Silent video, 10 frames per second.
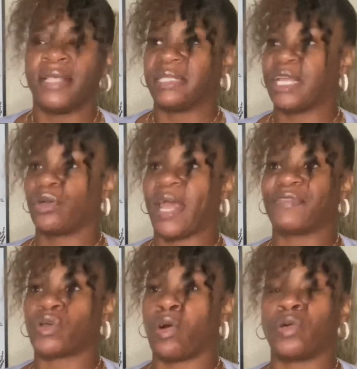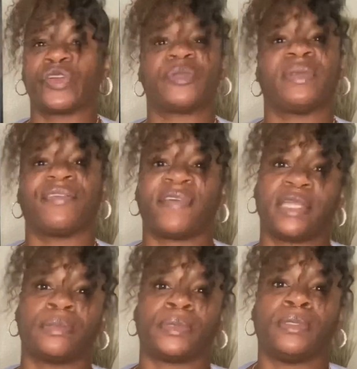that I don't have to always be
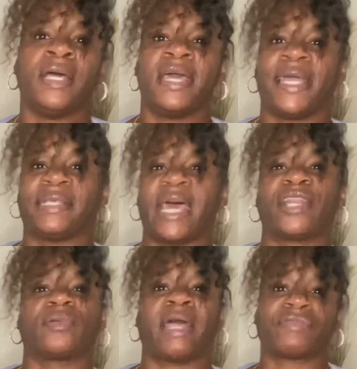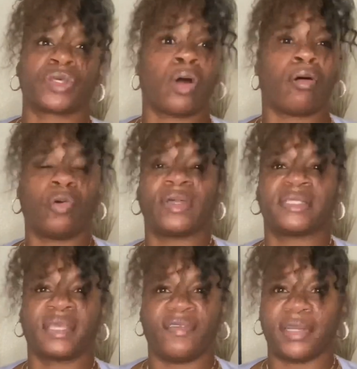available, and that I don't have to
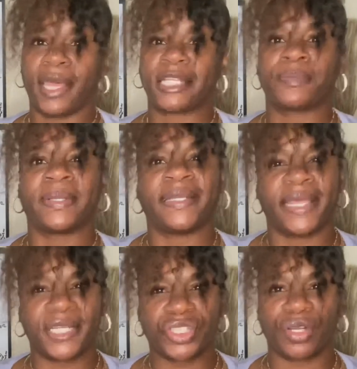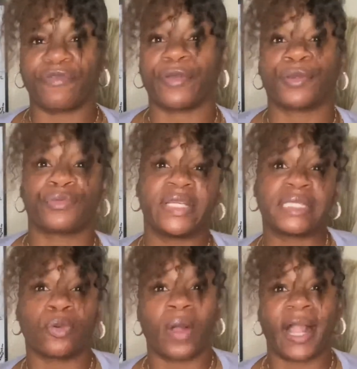always give an explanation for the
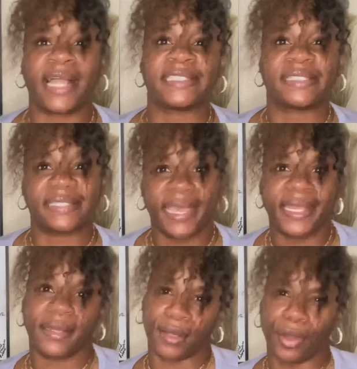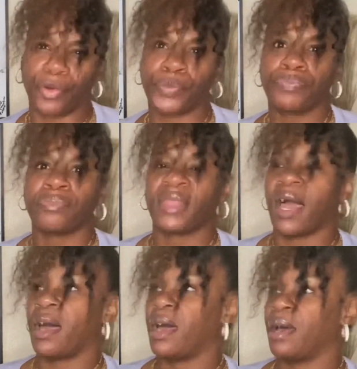reason why I said no.
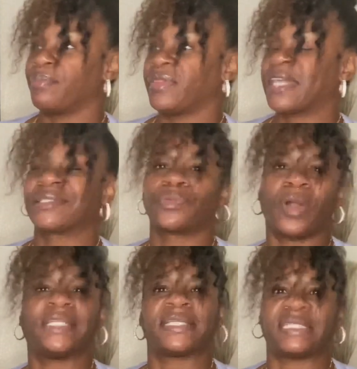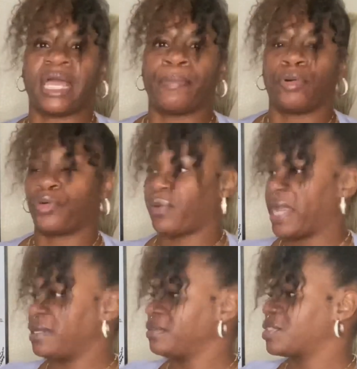That's one example.
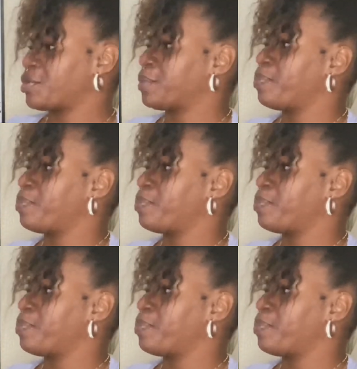Creating certain